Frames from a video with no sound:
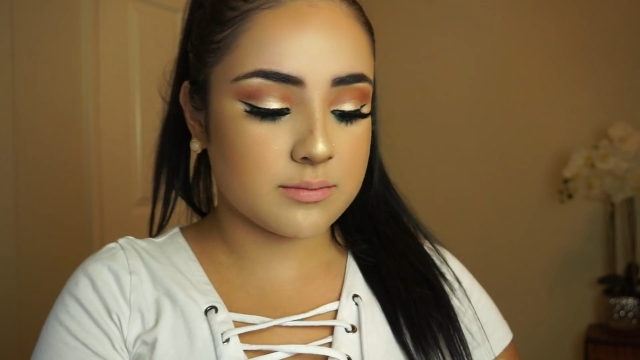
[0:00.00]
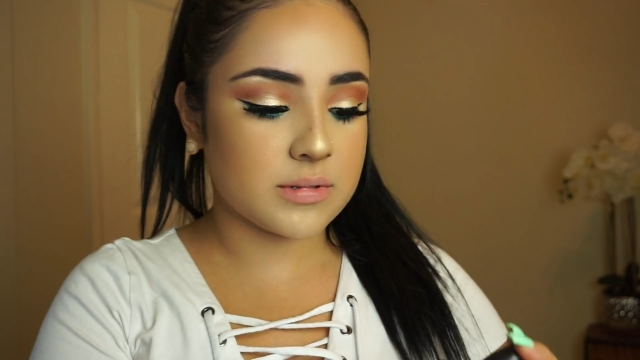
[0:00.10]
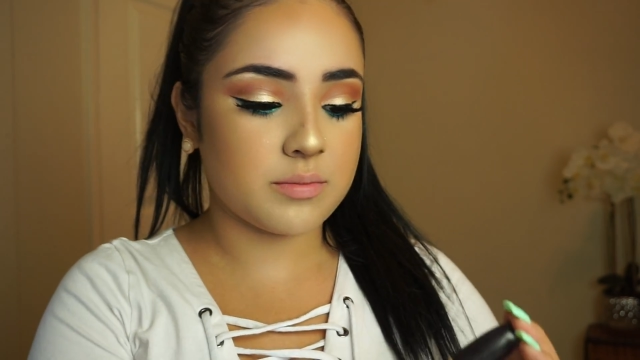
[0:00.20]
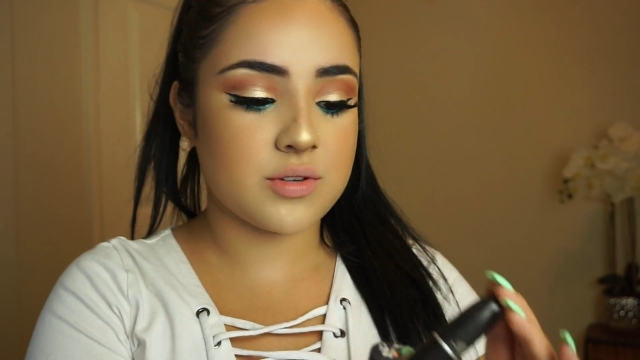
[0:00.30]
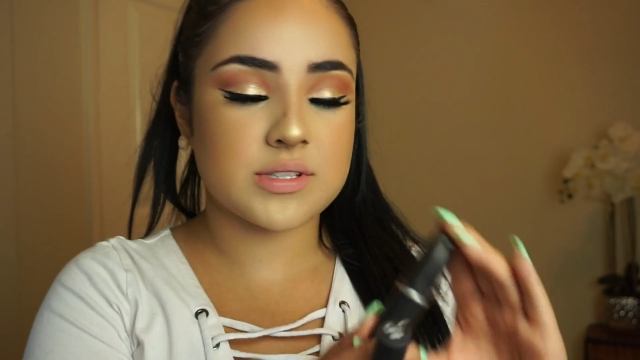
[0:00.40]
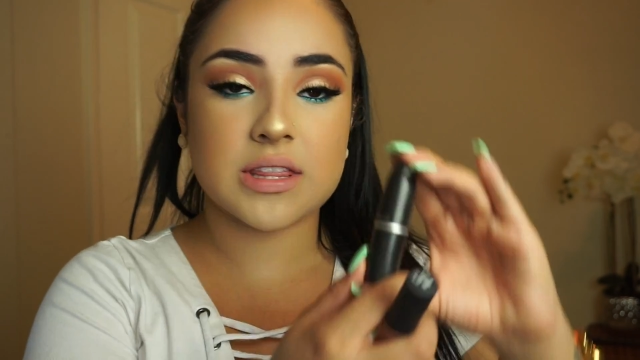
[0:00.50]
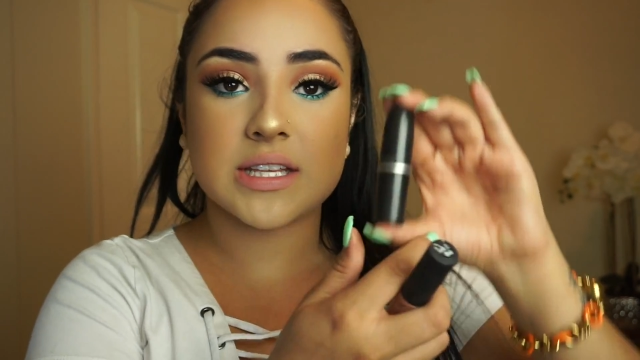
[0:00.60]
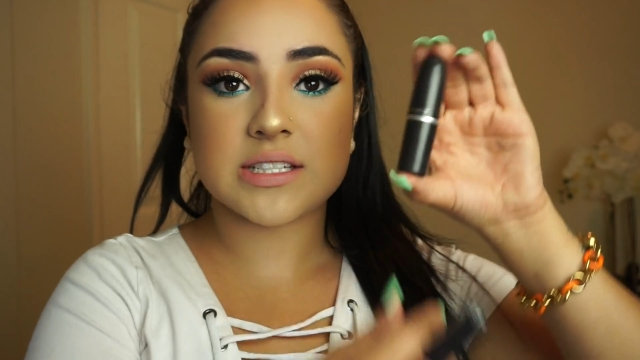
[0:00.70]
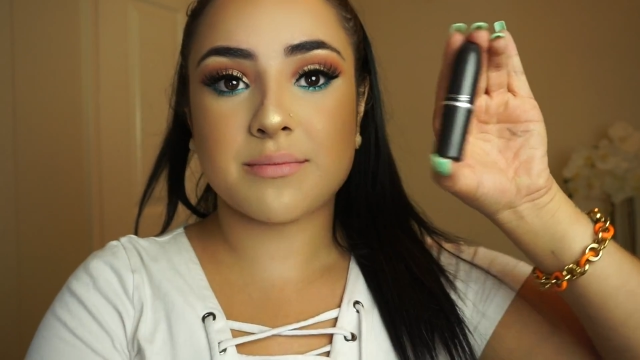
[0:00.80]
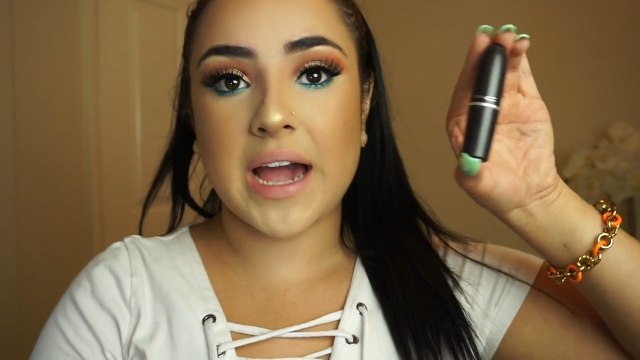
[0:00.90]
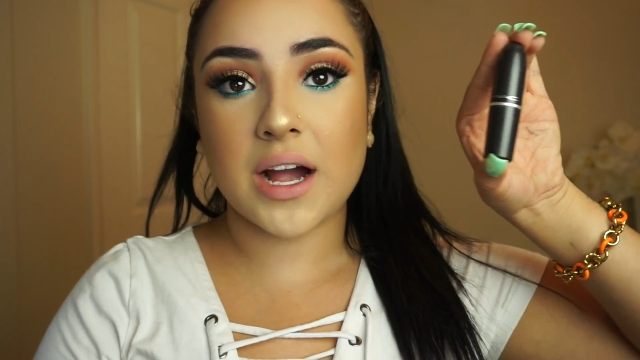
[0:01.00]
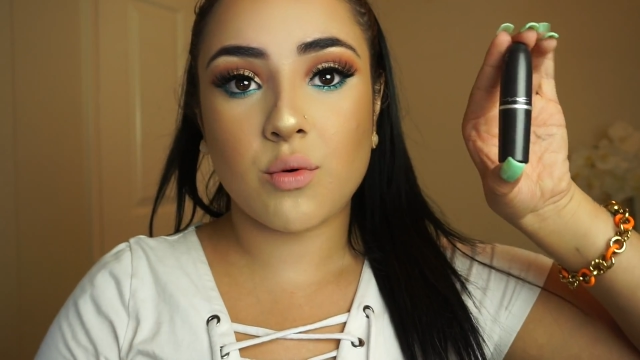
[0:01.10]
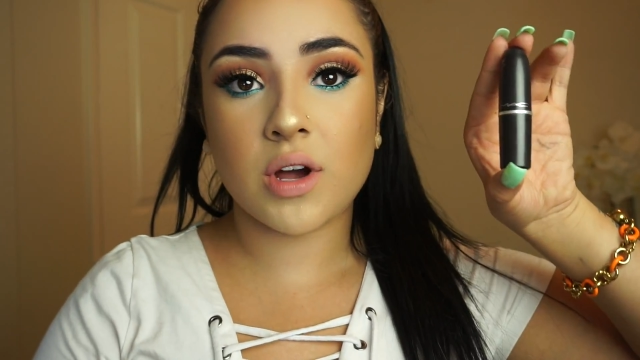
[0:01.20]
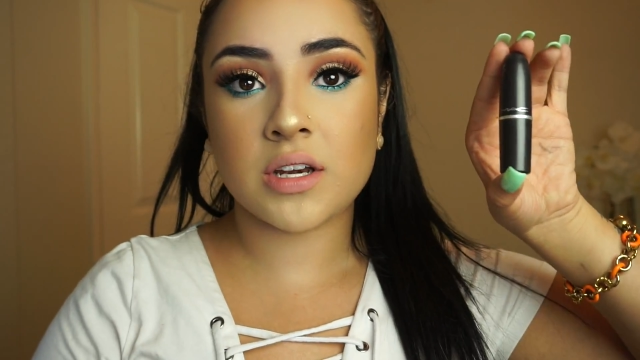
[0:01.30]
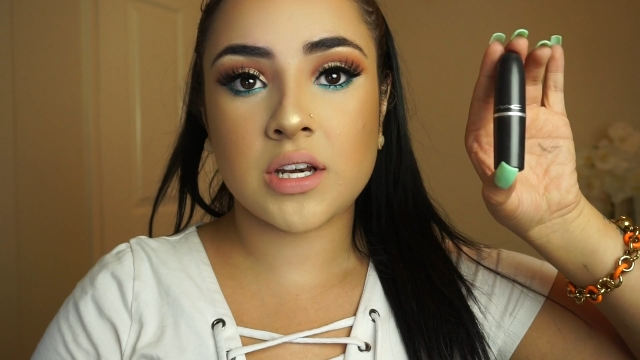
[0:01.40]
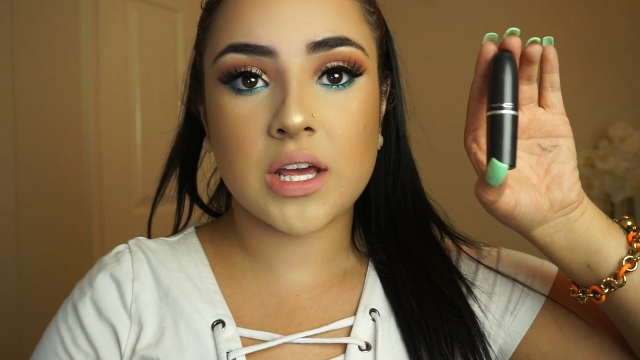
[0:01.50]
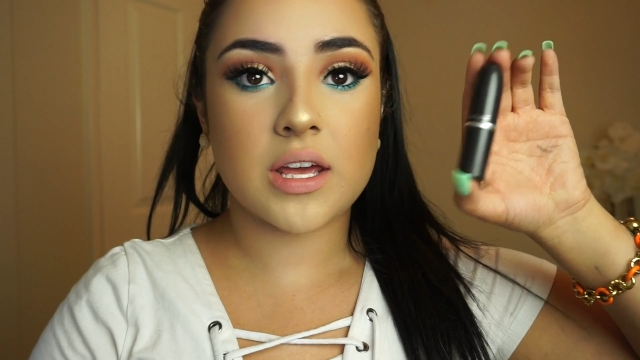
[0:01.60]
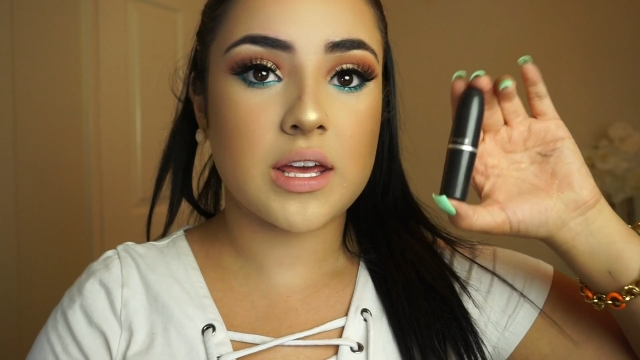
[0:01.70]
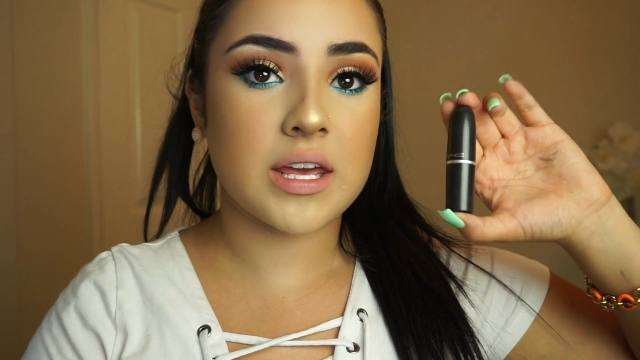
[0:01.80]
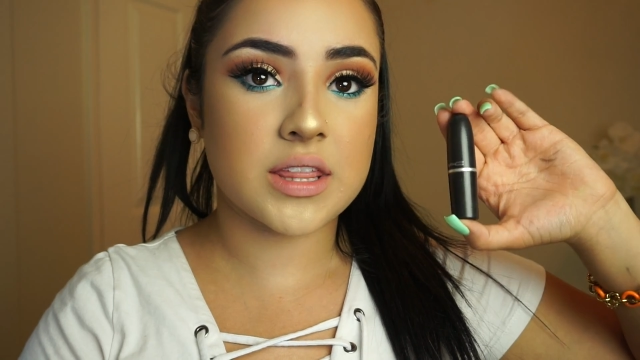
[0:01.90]
I'm gonna be using this MAC one
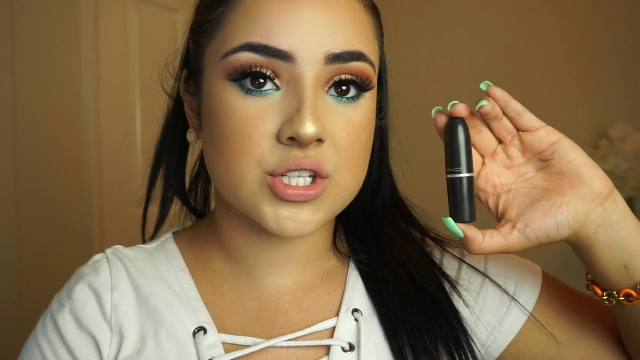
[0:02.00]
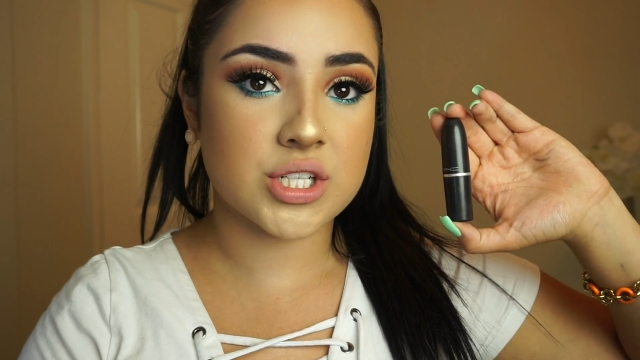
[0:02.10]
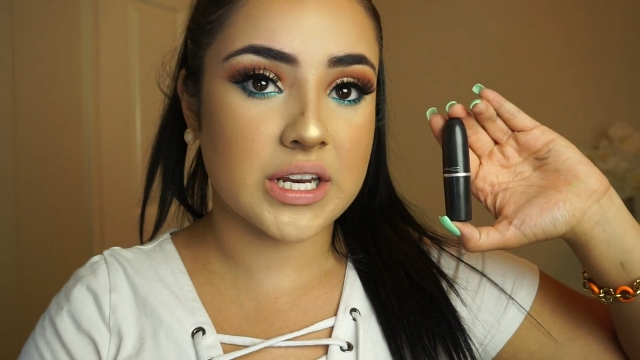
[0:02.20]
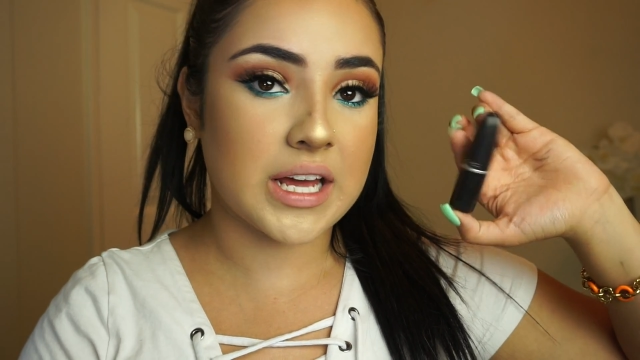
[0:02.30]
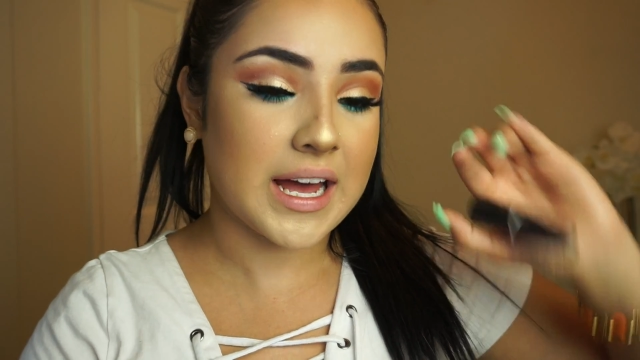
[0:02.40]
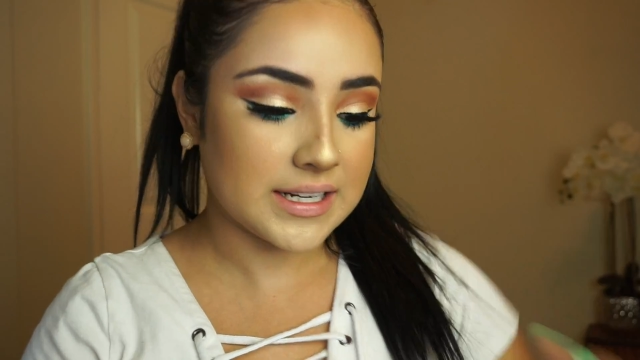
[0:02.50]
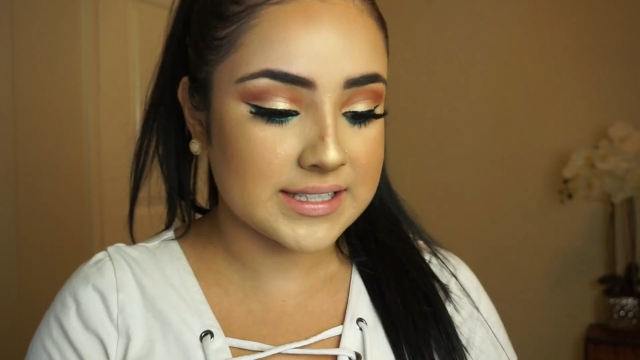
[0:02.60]
in the shade Kinda